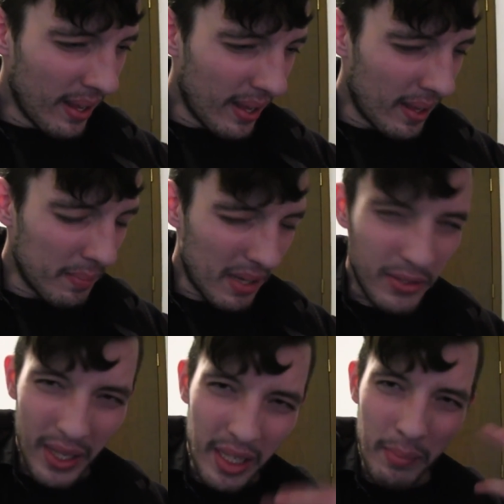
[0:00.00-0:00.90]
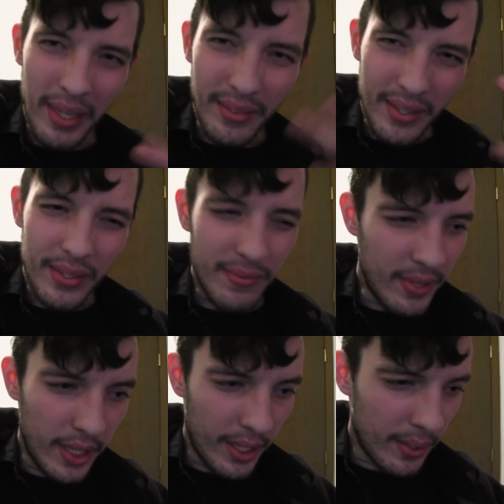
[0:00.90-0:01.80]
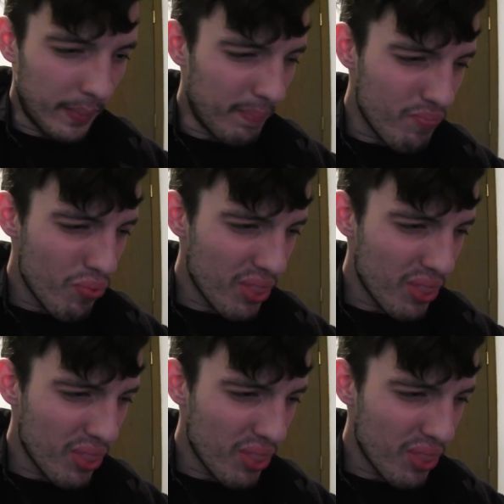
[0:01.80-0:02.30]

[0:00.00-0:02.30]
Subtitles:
I've tried to make this video